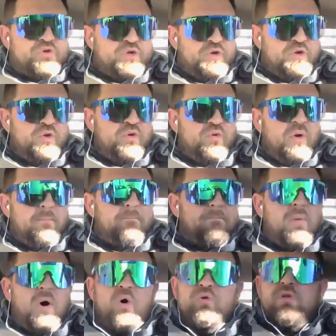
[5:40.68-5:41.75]
to
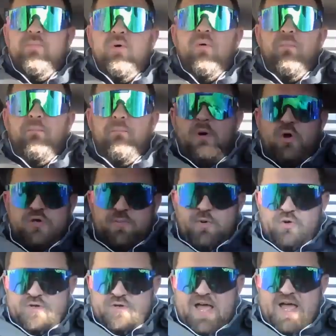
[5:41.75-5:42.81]

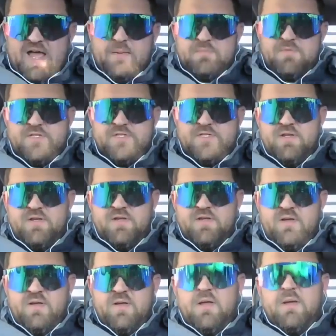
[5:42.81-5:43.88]
multiple times
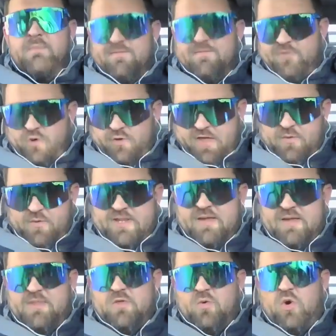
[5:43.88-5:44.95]
before they would
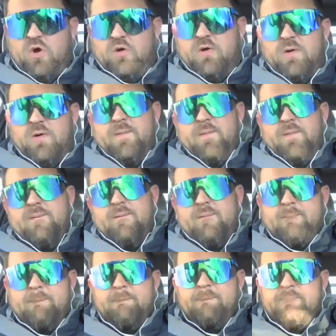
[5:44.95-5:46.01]
give me the work.
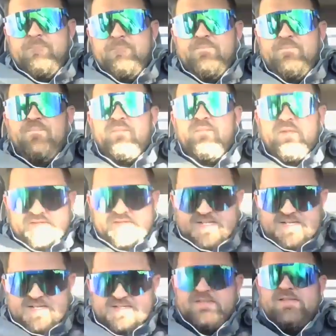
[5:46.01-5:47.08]

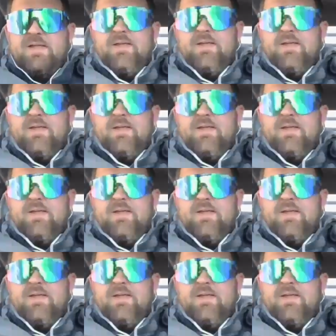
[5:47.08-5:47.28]
Consistency.